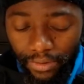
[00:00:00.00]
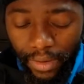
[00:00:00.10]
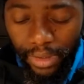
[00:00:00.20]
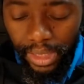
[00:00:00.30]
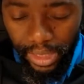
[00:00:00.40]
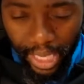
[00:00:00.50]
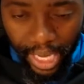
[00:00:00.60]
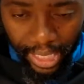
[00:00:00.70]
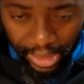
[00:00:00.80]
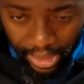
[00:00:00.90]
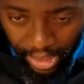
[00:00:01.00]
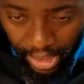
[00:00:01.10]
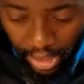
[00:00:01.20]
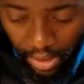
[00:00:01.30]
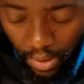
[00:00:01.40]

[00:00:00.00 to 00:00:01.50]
very disheartening.